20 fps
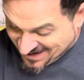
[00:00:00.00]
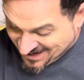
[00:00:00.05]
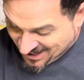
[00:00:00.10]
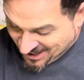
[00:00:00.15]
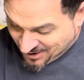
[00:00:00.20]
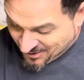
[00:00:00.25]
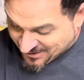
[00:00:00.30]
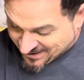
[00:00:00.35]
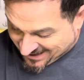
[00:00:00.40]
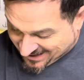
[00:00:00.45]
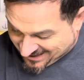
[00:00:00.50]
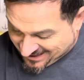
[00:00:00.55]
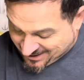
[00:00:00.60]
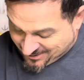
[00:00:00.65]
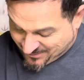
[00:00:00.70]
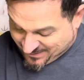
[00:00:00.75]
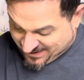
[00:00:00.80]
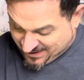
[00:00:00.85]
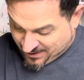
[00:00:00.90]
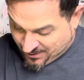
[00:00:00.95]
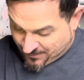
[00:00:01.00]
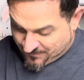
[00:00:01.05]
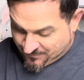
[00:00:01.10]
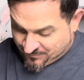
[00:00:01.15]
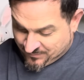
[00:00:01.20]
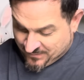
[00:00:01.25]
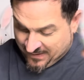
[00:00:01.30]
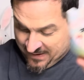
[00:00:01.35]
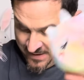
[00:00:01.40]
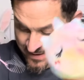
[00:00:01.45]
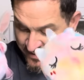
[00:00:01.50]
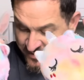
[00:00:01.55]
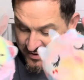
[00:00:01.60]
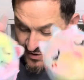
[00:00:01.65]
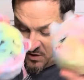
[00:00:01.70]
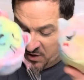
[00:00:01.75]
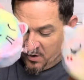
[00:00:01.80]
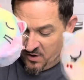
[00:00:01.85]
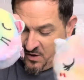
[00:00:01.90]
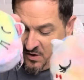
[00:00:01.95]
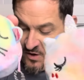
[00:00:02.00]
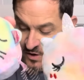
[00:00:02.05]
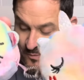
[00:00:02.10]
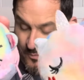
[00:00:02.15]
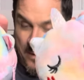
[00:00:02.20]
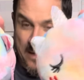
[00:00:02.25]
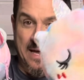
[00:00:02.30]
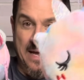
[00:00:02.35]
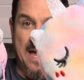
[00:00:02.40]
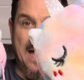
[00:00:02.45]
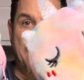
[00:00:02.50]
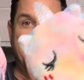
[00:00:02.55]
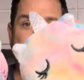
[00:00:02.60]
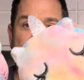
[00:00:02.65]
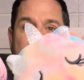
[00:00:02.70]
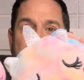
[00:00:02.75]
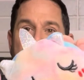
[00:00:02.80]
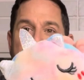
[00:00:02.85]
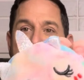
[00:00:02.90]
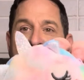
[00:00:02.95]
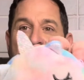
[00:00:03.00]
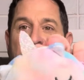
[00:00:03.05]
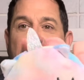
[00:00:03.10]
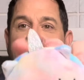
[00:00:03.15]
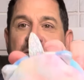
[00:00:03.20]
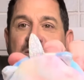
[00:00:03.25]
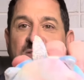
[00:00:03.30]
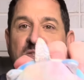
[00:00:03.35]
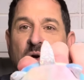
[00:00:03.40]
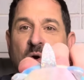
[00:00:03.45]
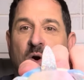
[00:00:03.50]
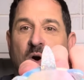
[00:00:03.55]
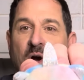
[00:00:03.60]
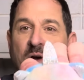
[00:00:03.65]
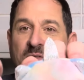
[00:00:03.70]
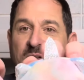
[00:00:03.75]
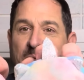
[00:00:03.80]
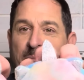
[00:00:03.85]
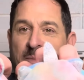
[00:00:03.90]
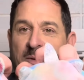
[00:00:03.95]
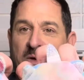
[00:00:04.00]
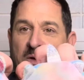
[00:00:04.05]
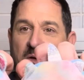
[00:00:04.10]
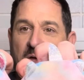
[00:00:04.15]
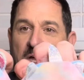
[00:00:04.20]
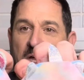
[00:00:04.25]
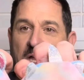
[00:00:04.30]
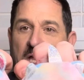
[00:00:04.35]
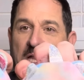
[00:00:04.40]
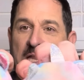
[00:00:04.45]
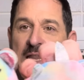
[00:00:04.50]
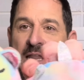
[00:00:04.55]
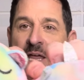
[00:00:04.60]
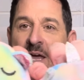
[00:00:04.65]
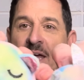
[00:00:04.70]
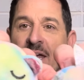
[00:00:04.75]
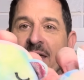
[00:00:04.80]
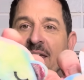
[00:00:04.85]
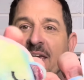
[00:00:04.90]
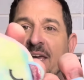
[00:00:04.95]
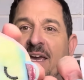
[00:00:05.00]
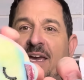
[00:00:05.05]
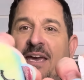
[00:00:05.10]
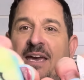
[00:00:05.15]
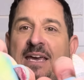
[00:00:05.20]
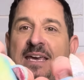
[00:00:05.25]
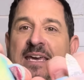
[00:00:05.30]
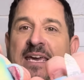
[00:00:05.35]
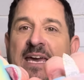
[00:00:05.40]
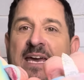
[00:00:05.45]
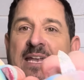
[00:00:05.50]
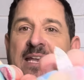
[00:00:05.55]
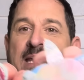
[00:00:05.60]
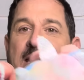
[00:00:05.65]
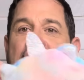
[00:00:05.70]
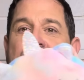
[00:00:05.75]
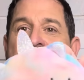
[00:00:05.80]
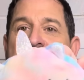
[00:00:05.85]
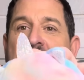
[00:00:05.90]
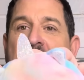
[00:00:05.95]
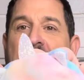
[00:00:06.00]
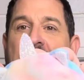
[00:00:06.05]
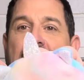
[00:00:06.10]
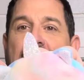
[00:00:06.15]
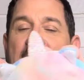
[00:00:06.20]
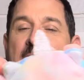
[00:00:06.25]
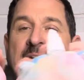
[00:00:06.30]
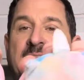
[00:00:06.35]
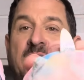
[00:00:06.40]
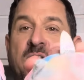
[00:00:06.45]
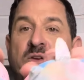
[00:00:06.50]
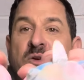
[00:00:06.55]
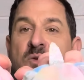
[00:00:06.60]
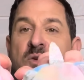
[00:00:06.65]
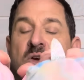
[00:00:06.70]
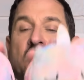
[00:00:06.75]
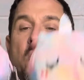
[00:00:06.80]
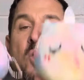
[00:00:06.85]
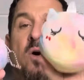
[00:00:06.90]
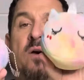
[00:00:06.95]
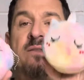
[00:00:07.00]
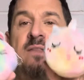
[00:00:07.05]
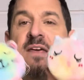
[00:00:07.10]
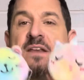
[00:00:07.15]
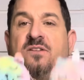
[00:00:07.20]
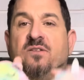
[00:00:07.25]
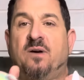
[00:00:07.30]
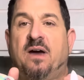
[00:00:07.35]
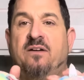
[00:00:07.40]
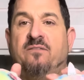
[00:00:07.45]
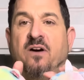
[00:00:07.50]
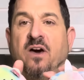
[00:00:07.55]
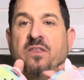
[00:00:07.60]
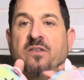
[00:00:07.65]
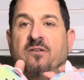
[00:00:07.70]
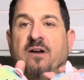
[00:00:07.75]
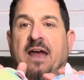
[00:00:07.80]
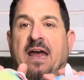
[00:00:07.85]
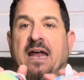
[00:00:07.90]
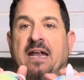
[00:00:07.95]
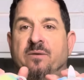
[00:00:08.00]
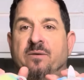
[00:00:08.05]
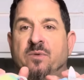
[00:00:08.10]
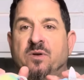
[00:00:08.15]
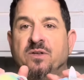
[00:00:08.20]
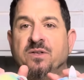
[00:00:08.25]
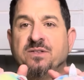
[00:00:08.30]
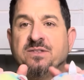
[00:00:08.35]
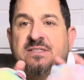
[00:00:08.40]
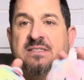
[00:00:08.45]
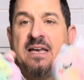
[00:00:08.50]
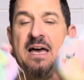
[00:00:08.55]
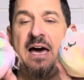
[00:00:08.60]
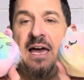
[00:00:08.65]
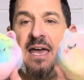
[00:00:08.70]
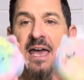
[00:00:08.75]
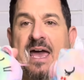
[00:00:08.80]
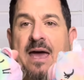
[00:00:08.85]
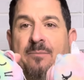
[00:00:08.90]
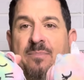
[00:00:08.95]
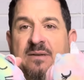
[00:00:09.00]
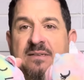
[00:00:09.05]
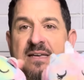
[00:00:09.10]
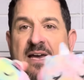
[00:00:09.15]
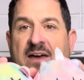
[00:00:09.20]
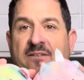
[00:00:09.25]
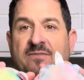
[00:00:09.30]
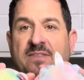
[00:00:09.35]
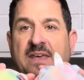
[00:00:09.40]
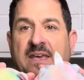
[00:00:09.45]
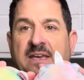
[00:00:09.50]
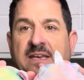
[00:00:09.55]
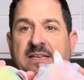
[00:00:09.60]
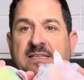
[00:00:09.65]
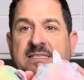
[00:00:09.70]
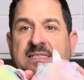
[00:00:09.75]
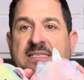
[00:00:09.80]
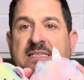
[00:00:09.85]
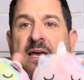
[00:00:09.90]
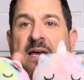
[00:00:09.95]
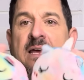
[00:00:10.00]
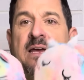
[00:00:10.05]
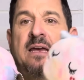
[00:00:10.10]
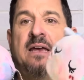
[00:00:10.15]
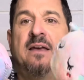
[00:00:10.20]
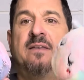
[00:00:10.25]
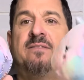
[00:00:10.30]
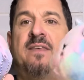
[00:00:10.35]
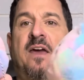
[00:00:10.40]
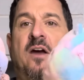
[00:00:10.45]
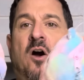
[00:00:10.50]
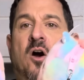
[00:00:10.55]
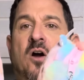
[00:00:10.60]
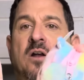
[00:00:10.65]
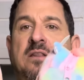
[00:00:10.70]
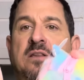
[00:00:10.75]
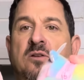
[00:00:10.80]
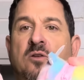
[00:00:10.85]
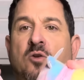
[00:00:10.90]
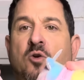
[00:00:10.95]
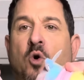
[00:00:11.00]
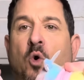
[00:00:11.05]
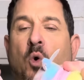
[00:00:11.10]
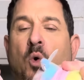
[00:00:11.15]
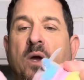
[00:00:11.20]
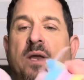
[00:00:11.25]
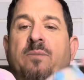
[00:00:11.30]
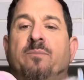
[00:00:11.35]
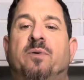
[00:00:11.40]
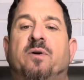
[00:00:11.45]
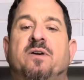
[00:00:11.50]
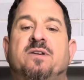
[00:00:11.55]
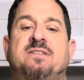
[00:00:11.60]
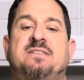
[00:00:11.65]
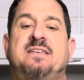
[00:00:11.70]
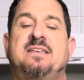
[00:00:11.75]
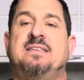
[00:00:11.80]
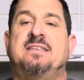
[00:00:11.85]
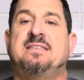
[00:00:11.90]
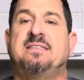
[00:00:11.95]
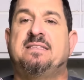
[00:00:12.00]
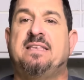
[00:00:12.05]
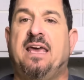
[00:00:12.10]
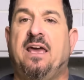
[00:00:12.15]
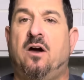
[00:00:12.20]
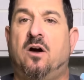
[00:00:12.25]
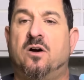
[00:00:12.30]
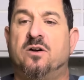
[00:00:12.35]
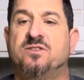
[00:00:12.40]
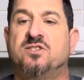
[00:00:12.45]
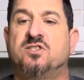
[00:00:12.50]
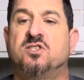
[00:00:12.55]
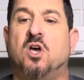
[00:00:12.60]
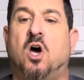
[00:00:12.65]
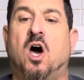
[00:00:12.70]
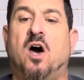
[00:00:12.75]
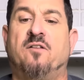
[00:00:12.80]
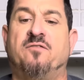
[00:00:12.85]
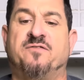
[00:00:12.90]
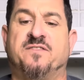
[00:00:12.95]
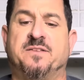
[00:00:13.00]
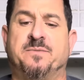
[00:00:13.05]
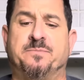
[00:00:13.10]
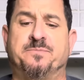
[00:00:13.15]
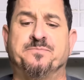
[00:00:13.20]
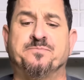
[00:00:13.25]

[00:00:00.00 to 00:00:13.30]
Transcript: Okay, here we go. So we have these adorable kitten and unicorn. They do have other animals. I happen to have these. They are little coin purses. They are soft.